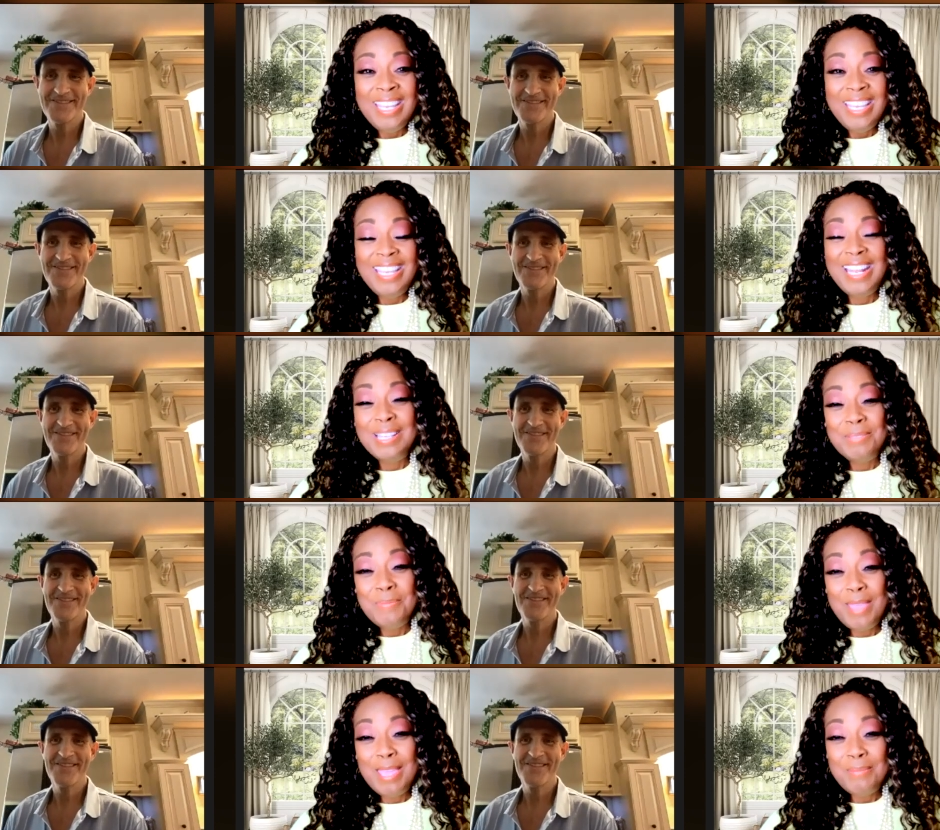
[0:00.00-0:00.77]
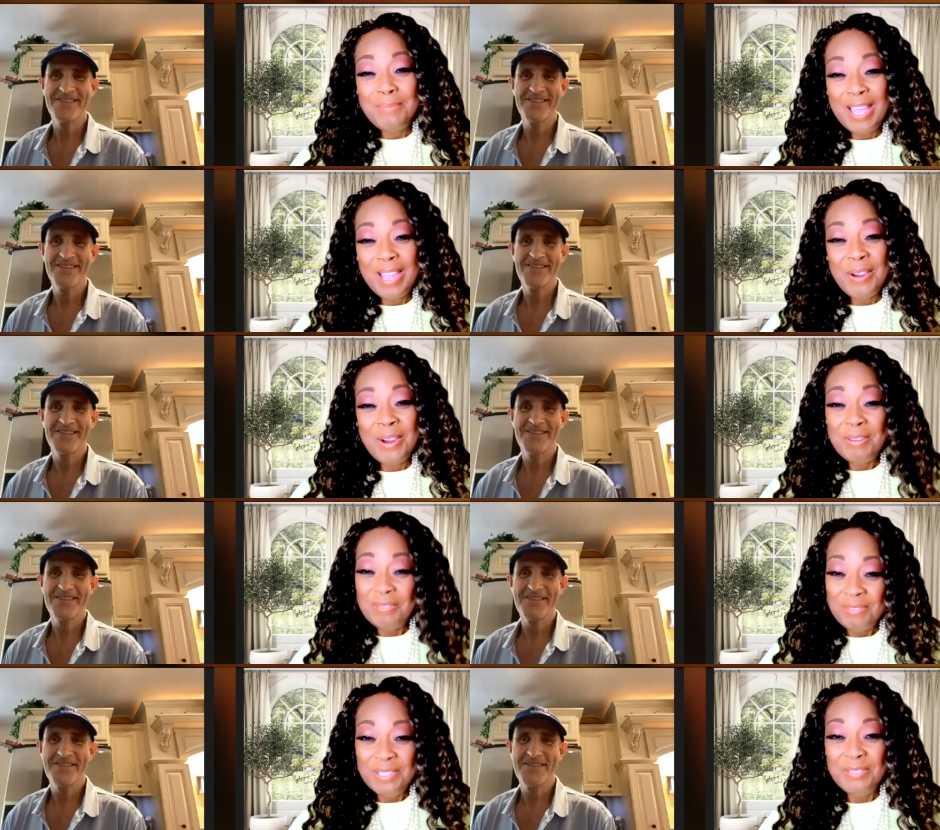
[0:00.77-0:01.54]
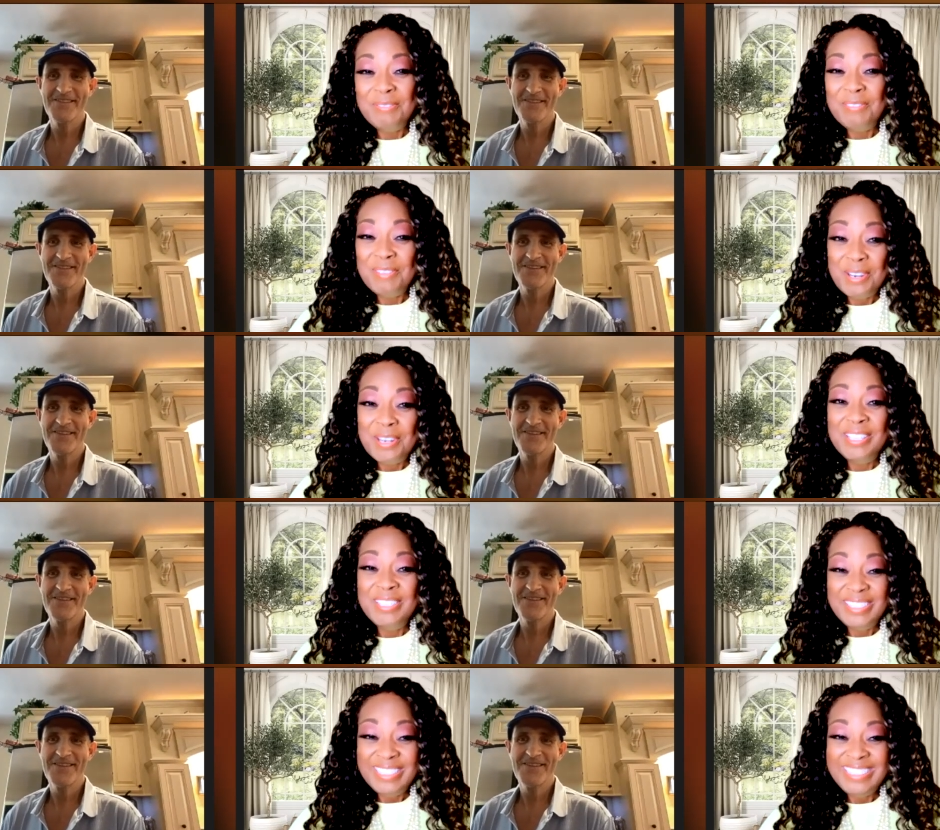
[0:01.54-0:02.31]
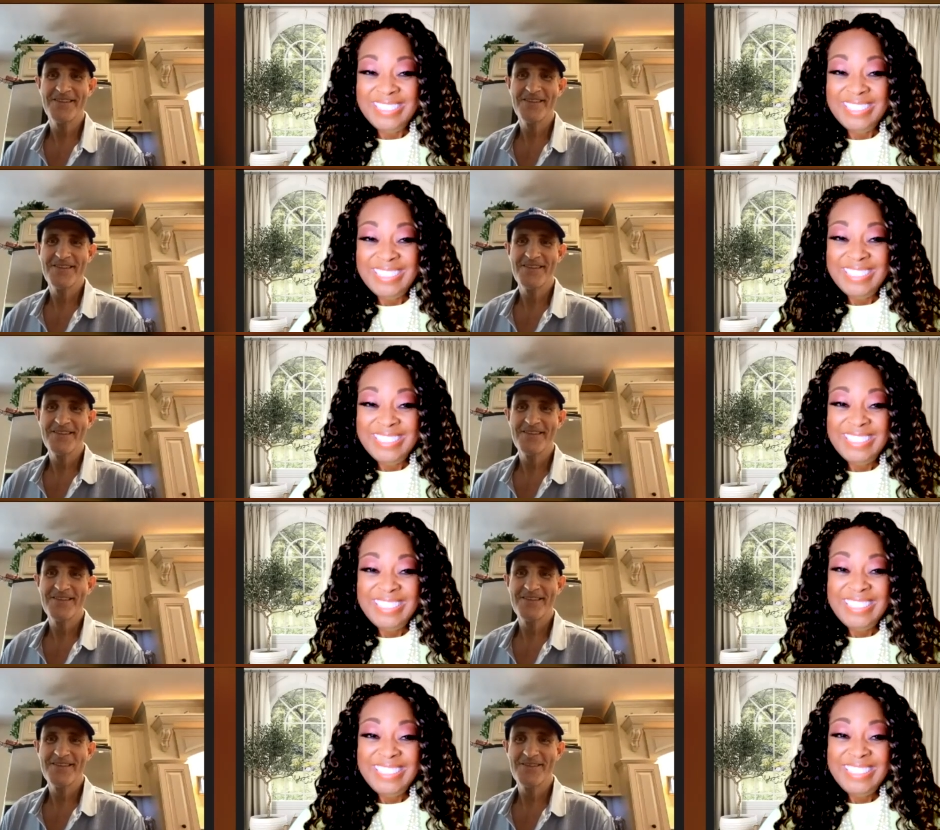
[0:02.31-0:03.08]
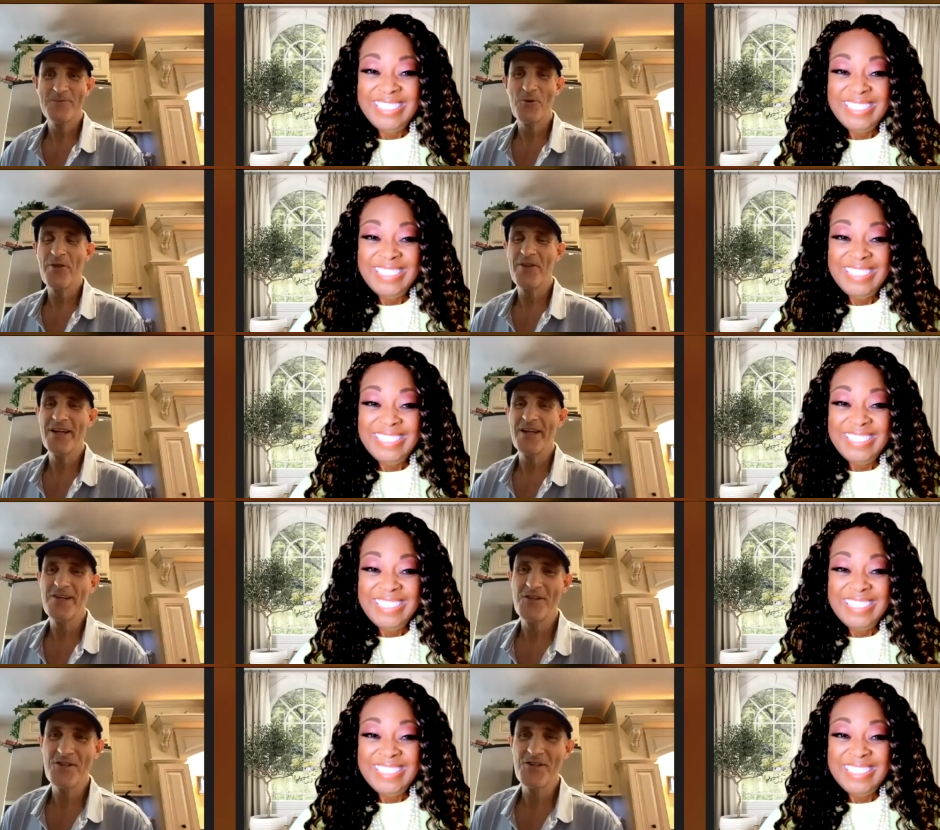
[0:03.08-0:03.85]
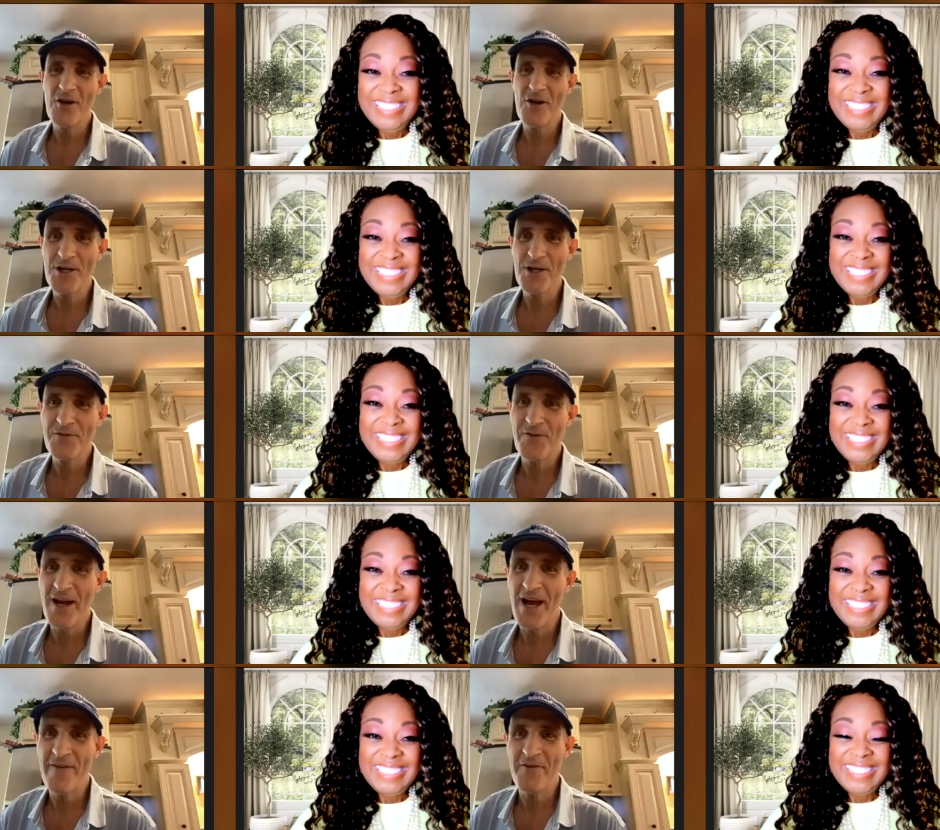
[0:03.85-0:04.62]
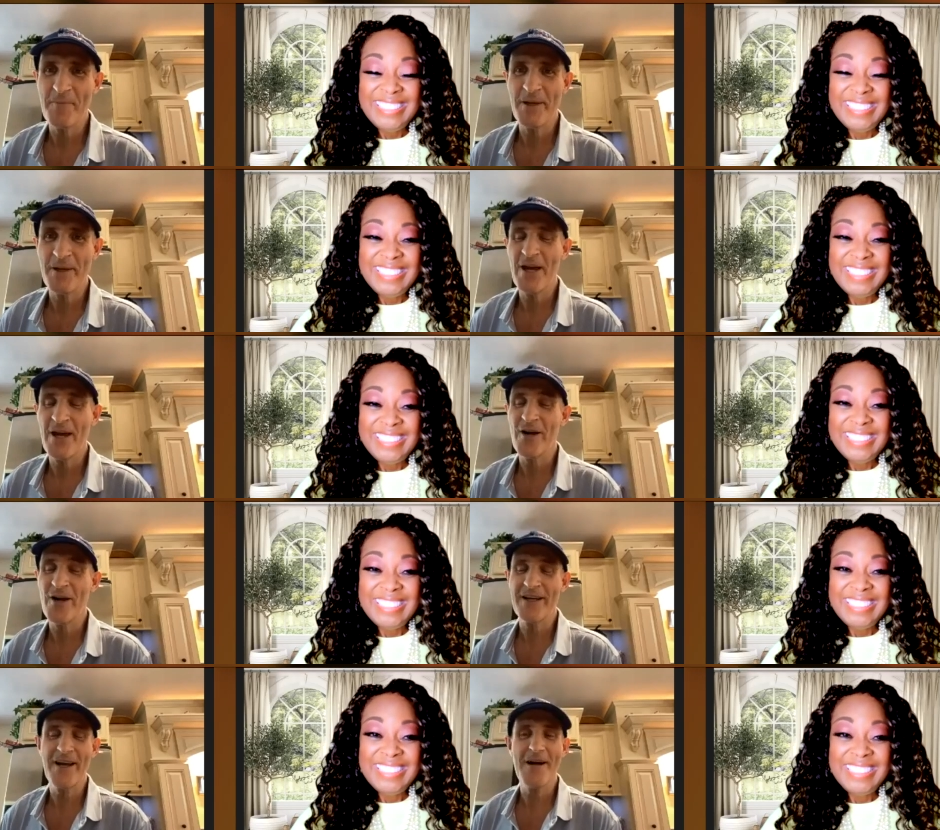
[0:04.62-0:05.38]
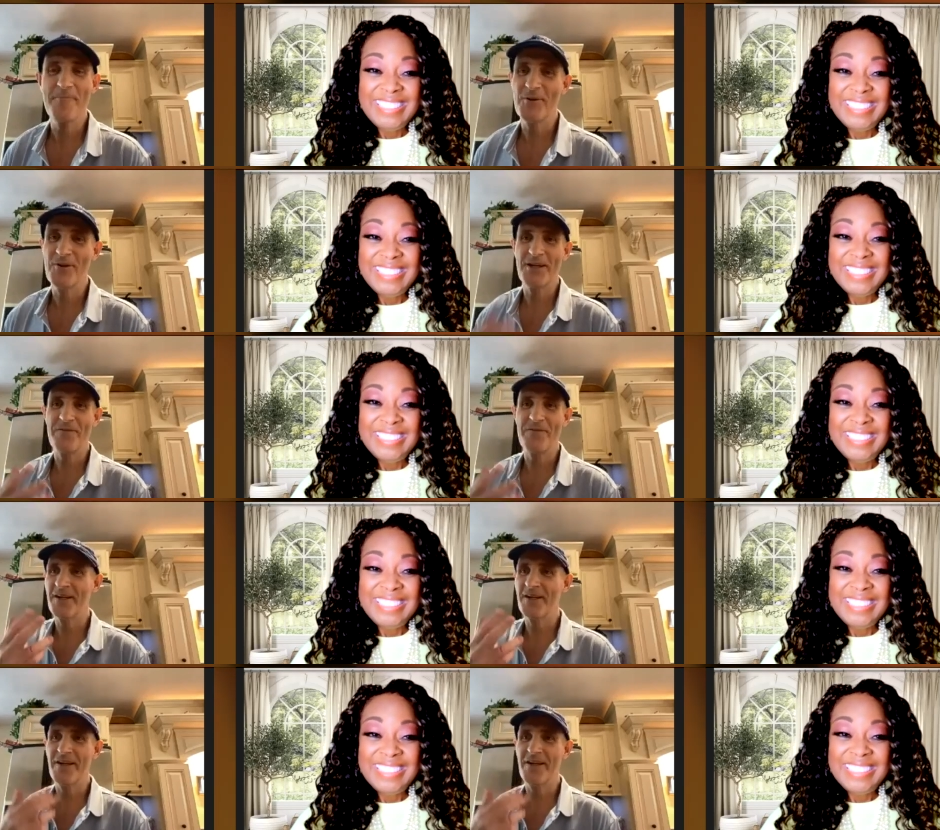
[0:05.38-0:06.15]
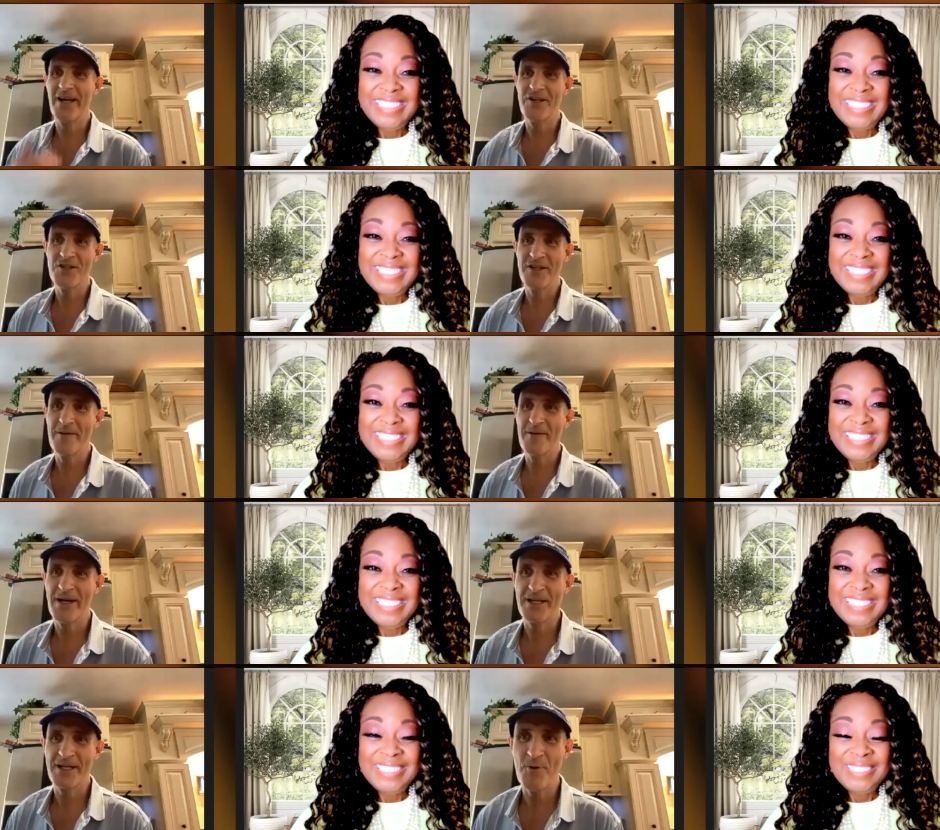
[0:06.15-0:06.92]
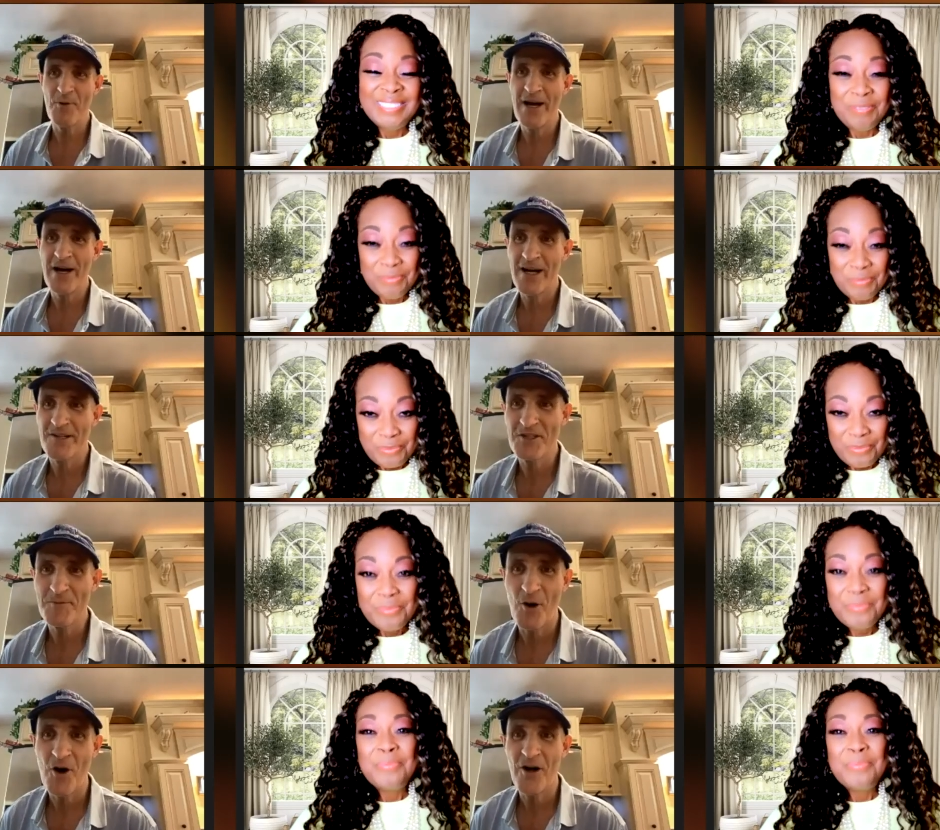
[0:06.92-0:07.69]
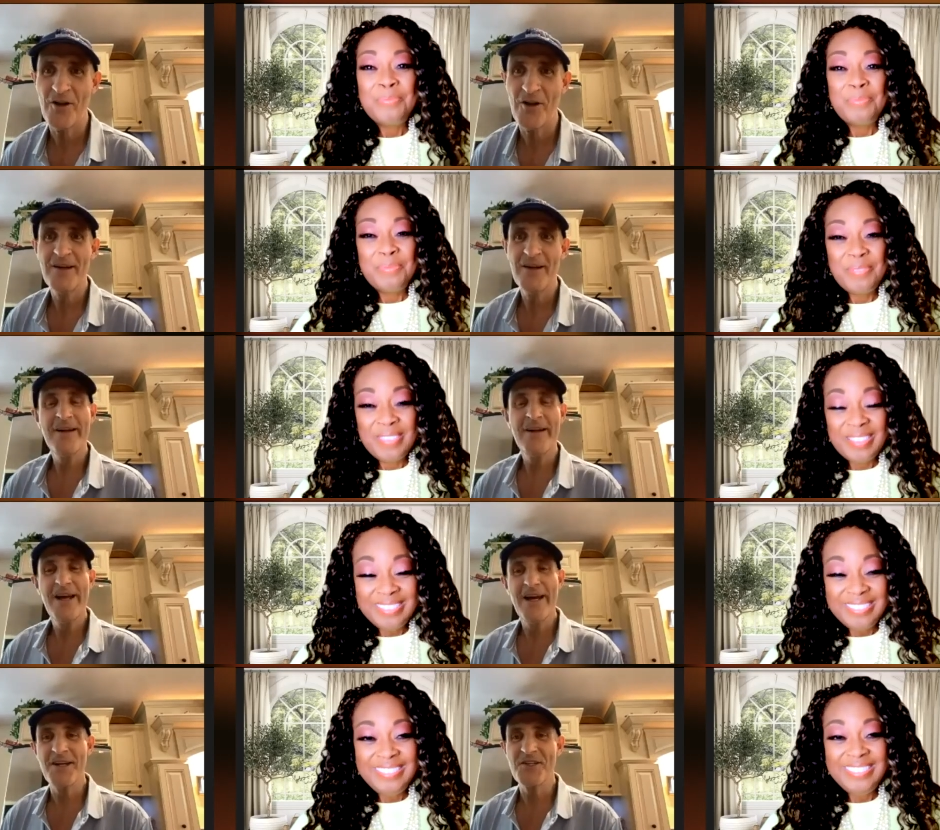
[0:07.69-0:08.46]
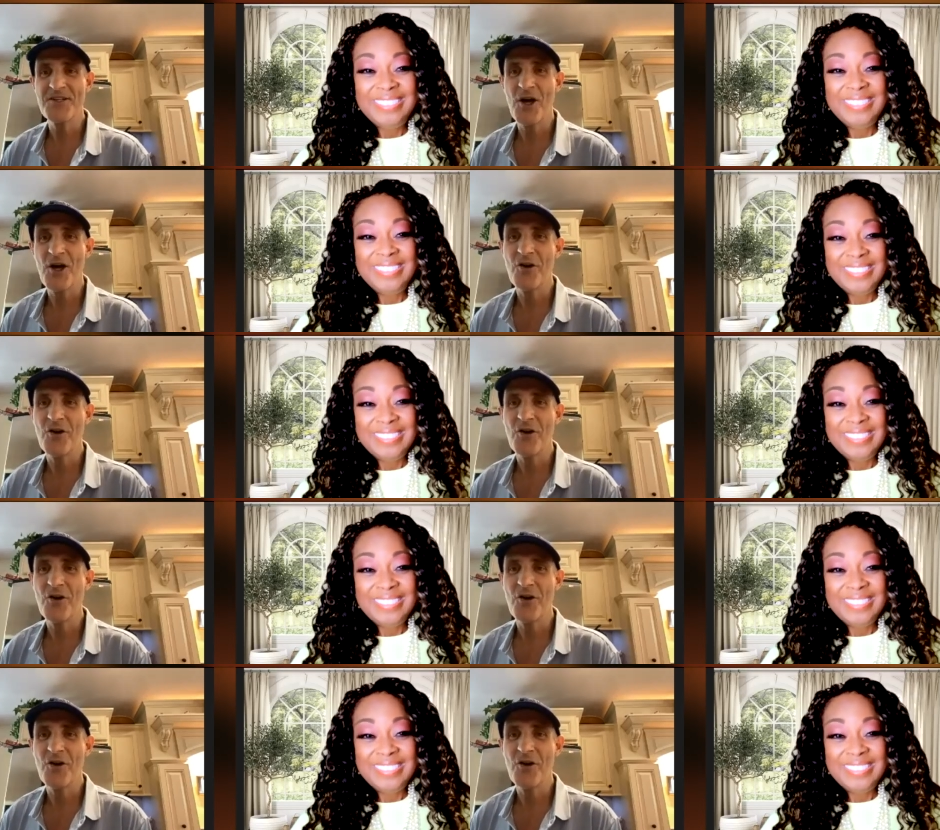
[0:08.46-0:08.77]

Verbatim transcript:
Speaker 1: It has made my heart feel very good.
Speaker 2: Well, thank you so much for having me, and I can't believe the connection. That makes my heart smile, and it's so